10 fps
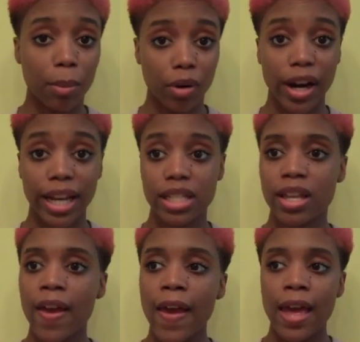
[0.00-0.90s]
bright
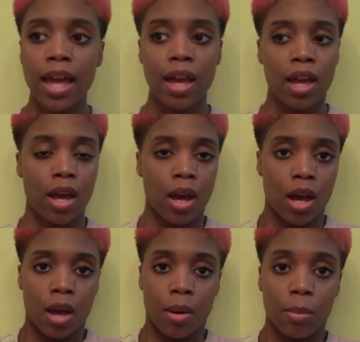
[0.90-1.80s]

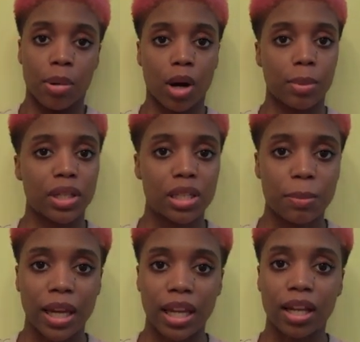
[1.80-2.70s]
purplish
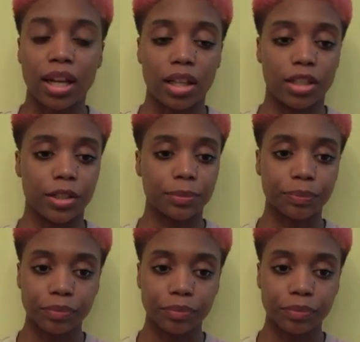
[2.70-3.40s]
pink color,